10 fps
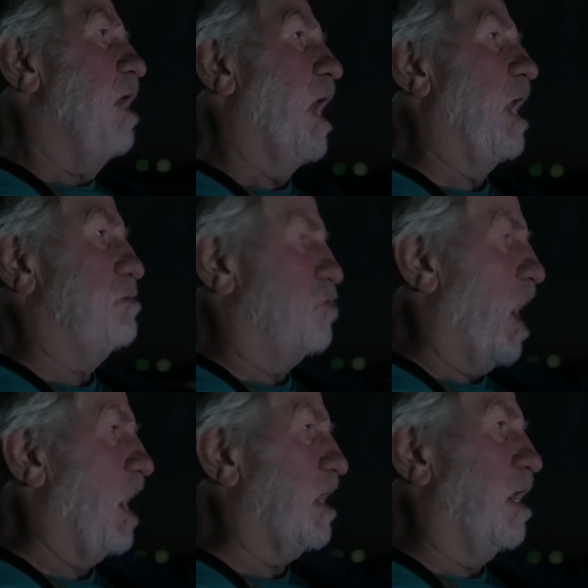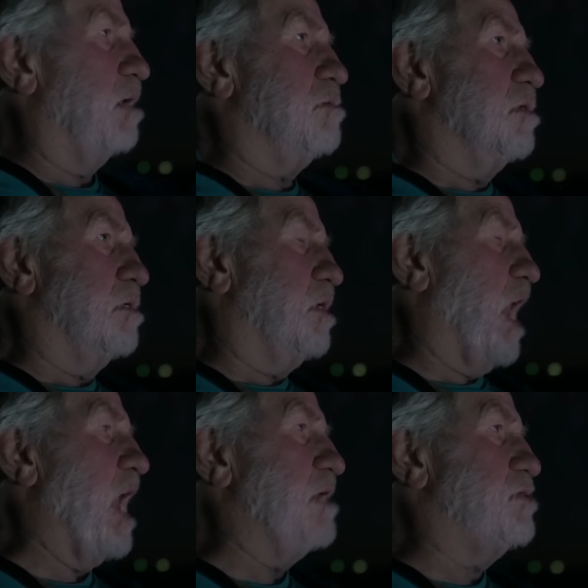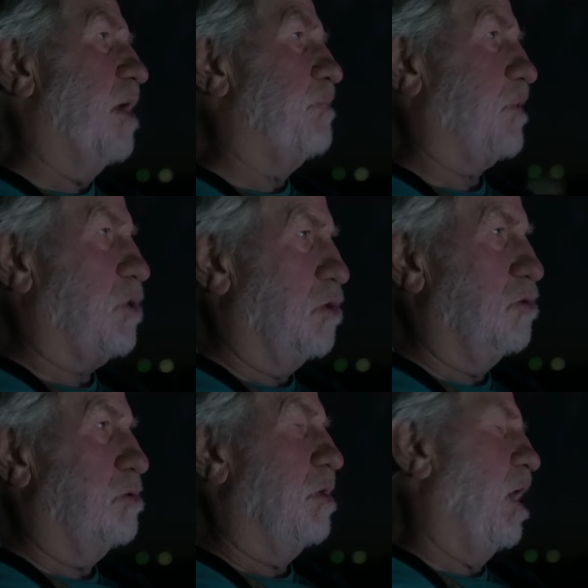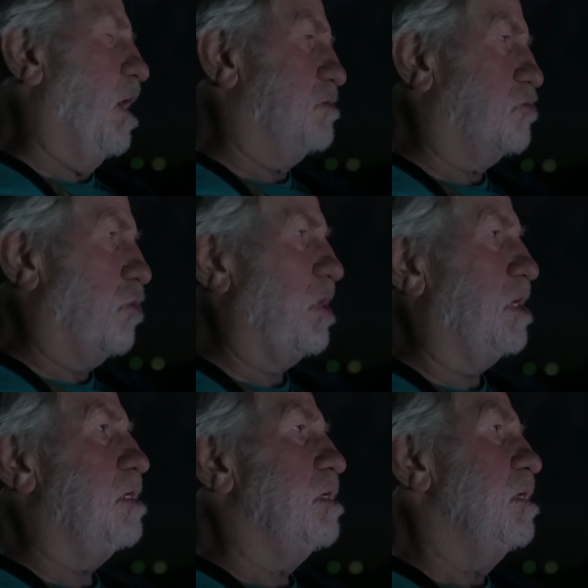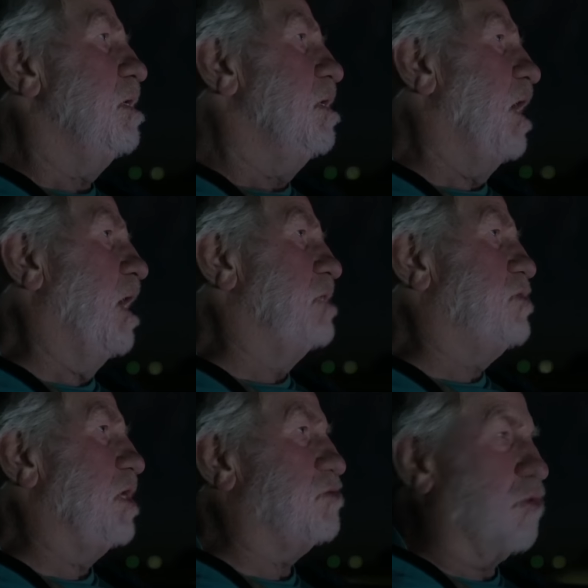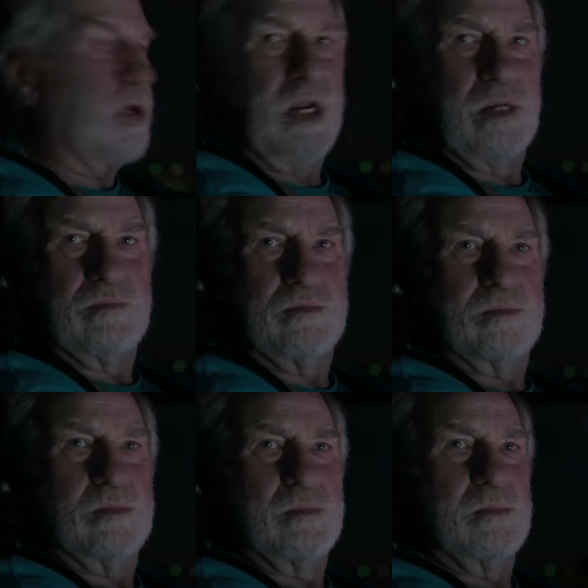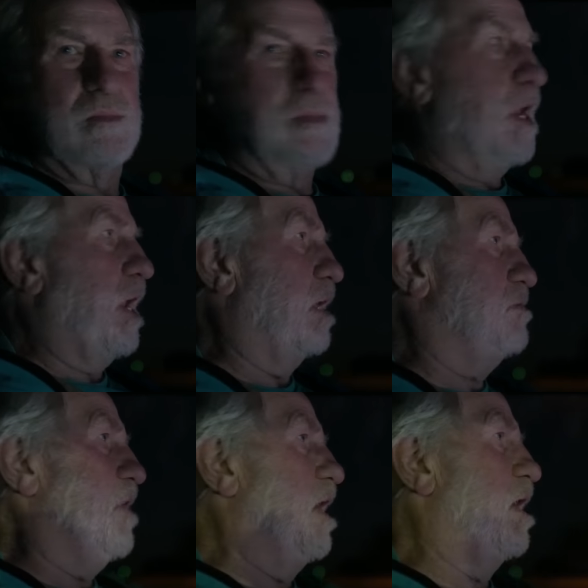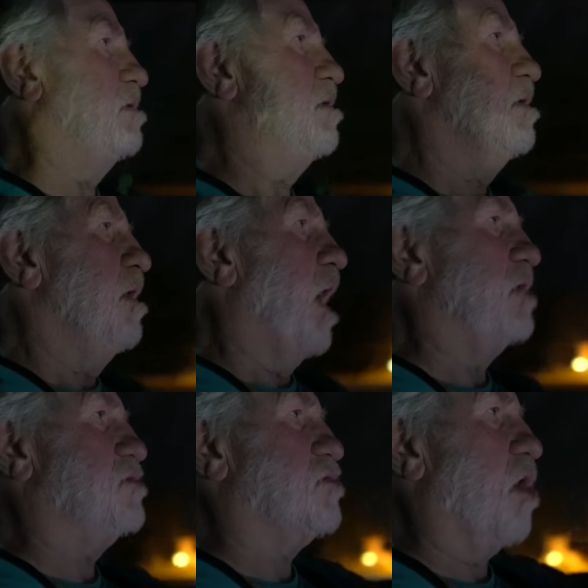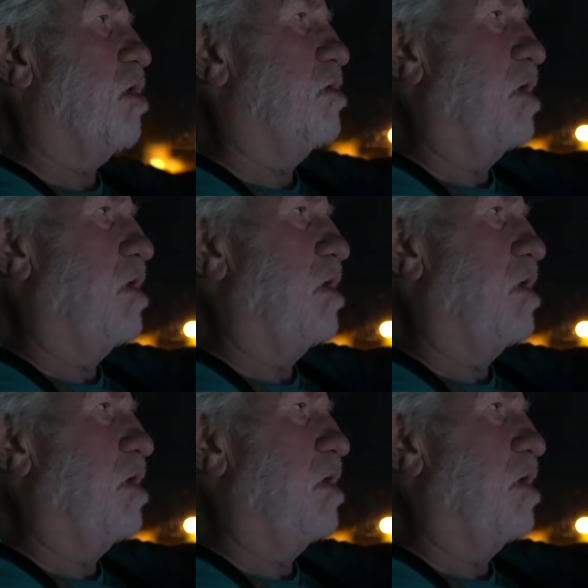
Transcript: and dragged that cage up a coon uh, tree, and she treated. Huh. And then I started